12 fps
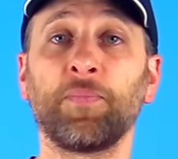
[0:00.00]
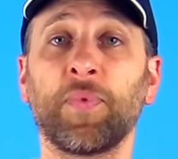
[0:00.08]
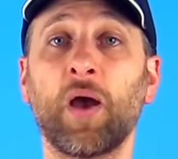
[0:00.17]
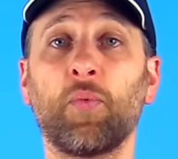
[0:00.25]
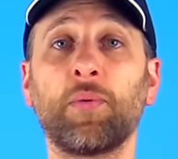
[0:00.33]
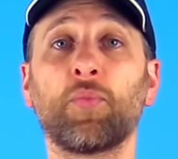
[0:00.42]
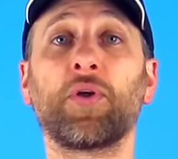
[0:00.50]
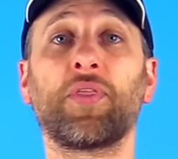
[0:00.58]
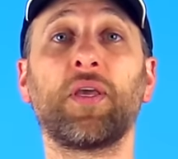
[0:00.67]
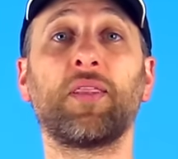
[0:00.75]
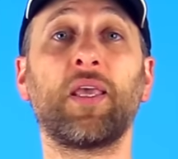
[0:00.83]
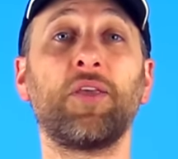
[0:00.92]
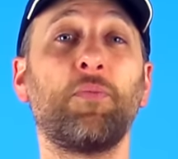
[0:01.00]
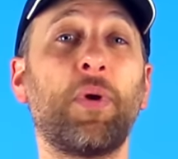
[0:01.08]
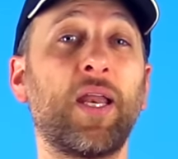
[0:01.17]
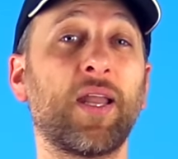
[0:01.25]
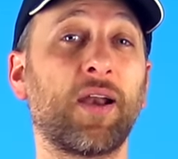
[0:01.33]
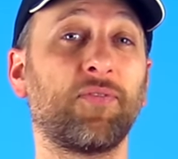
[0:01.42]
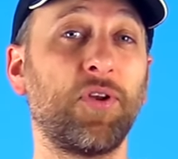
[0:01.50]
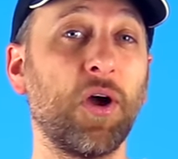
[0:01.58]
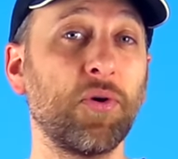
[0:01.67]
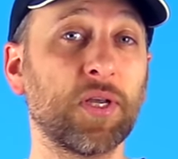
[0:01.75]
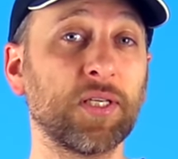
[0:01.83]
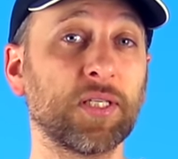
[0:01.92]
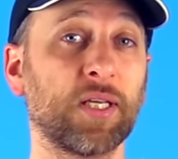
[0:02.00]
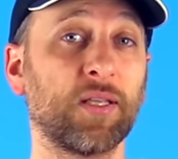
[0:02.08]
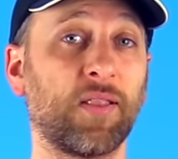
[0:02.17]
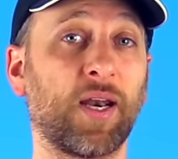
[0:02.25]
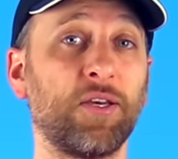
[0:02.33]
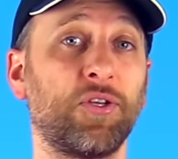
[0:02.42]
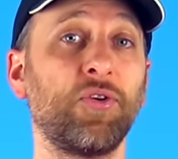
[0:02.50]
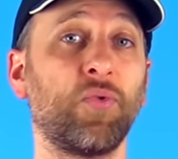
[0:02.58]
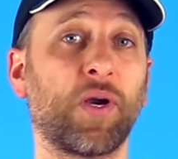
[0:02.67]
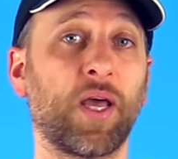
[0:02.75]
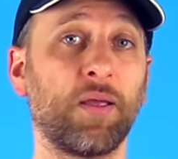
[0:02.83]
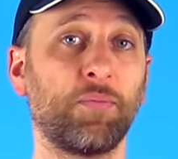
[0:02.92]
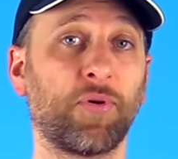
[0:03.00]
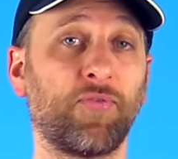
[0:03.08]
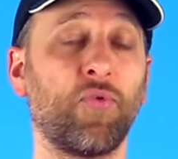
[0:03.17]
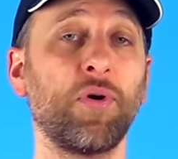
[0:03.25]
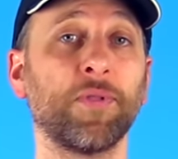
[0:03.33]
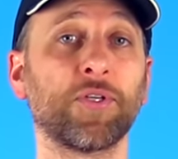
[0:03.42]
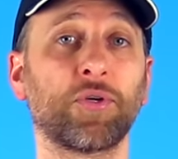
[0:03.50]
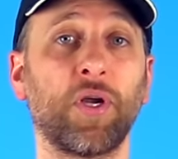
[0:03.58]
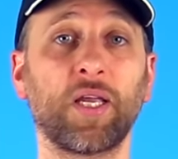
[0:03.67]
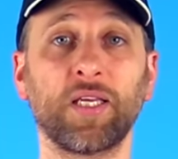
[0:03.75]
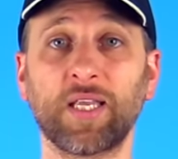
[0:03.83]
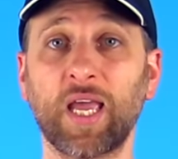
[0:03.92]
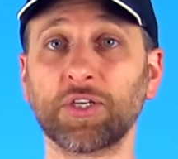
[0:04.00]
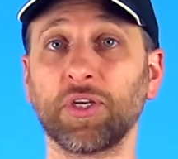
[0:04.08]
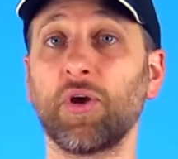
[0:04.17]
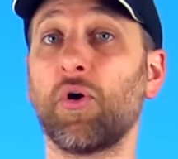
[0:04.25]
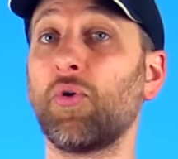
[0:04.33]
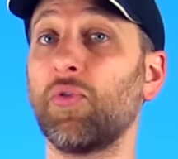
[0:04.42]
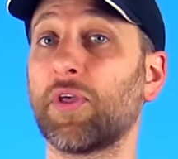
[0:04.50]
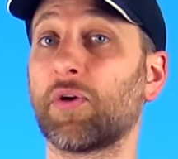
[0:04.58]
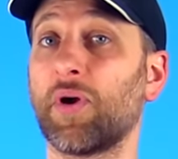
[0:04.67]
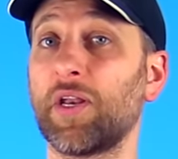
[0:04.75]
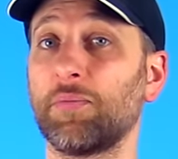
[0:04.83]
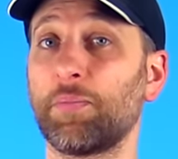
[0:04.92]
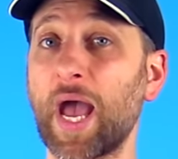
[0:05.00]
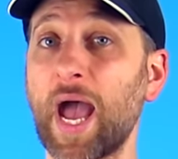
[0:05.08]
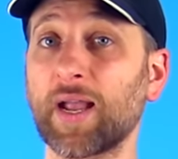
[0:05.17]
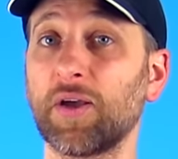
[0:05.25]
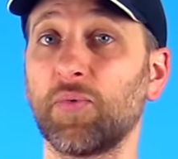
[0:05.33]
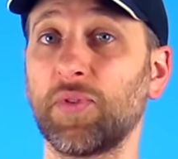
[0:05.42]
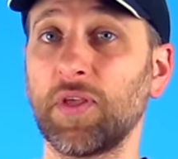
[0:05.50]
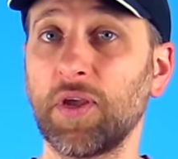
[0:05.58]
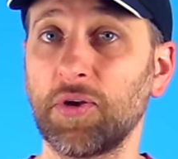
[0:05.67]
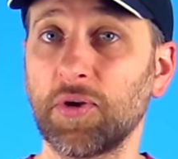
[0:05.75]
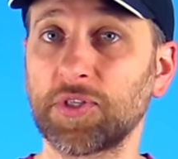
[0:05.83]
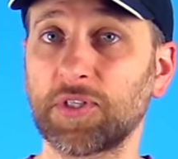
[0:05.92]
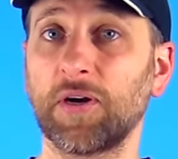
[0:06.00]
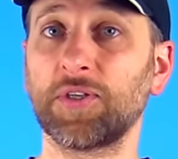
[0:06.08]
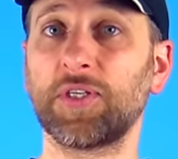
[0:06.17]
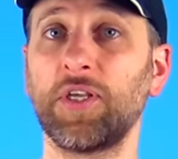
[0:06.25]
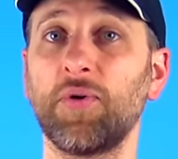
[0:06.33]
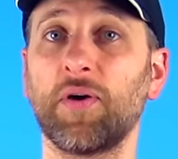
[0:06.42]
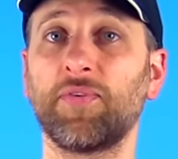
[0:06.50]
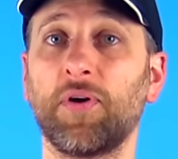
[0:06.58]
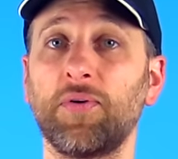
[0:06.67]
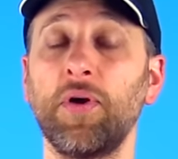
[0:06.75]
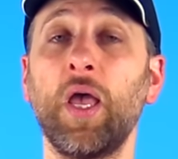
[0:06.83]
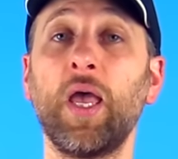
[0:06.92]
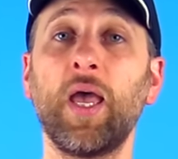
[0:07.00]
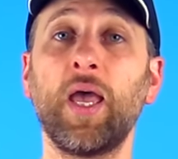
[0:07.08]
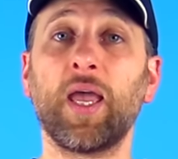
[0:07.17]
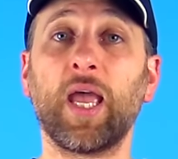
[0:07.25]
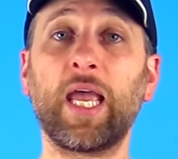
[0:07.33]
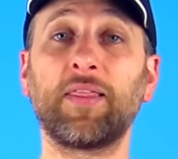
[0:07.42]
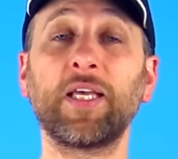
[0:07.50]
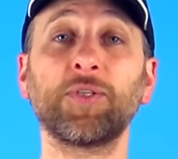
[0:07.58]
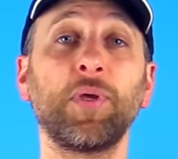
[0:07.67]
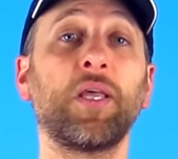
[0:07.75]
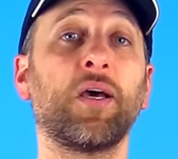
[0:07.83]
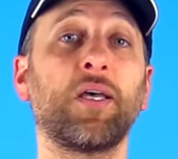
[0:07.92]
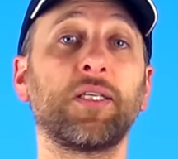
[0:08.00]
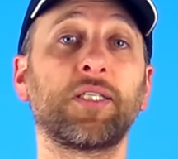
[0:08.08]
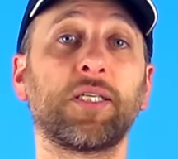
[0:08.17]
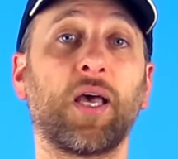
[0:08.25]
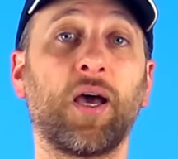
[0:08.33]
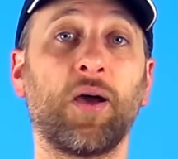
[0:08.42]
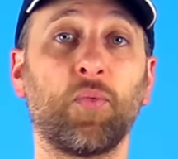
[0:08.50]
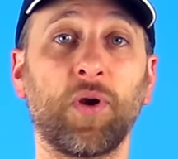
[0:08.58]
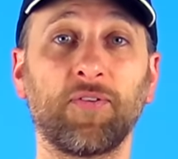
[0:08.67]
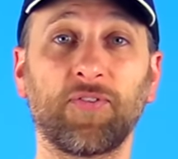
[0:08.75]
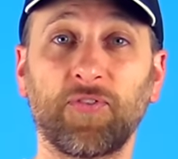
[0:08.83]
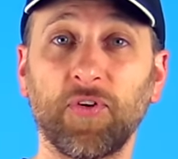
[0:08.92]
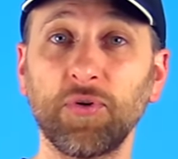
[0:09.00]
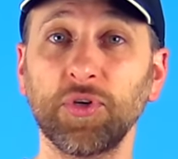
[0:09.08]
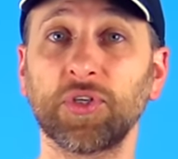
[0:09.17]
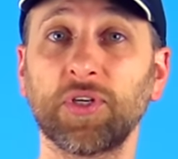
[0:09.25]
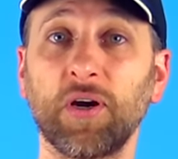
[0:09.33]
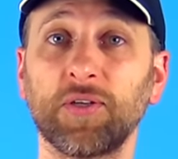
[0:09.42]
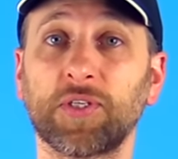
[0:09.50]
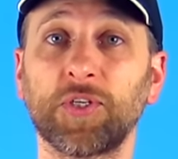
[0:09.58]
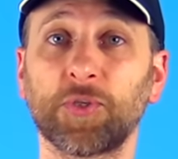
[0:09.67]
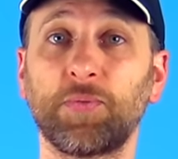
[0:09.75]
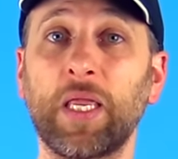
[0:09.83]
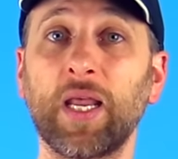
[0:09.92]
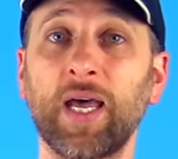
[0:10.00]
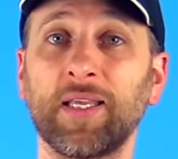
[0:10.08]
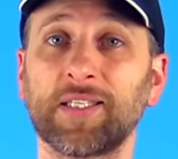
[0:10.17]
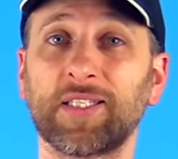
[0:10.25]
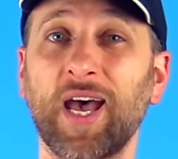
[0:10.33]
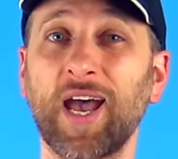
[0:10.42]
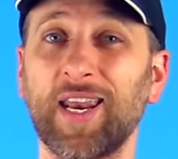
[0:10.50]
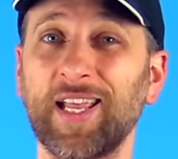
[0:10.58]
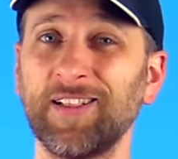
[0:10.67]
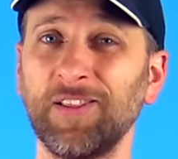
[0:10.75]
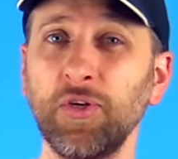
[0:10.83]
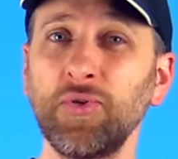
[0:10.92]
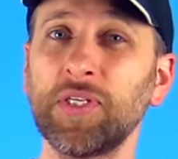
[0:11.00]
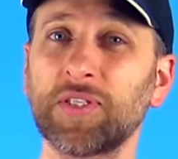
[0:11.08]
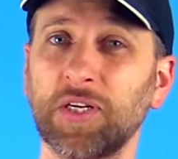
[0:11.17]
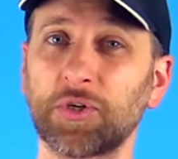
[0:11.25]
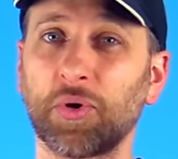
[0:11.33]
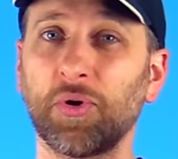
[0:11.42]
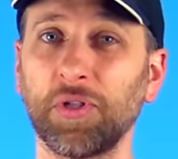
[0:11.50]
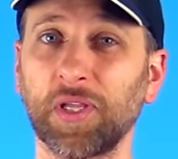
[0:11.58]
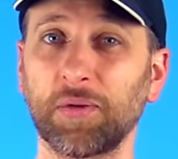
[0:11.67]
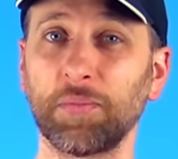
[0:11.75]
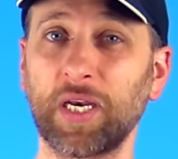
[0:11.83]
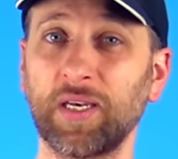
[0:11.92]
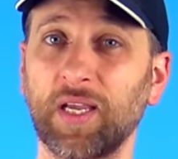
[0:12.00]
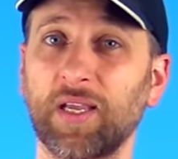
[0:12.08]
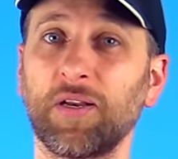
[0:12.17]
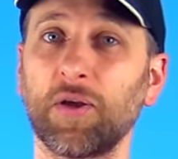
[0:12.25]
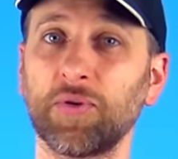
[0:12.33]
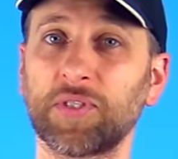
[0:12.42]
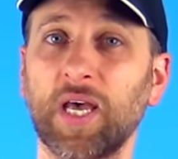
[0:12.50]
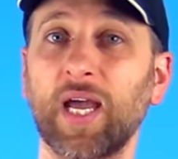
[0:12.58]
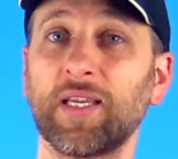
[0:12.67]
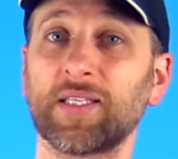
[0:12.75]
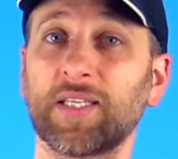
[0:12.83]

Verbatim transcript: Now, one more thing that you may not have noticed that I do when I perform this trick is I actually hold the cradle back when the yo-yo starts to UFO. And that's because uh, when it first starts to spin on its side, it loses control a little bit and it can go side to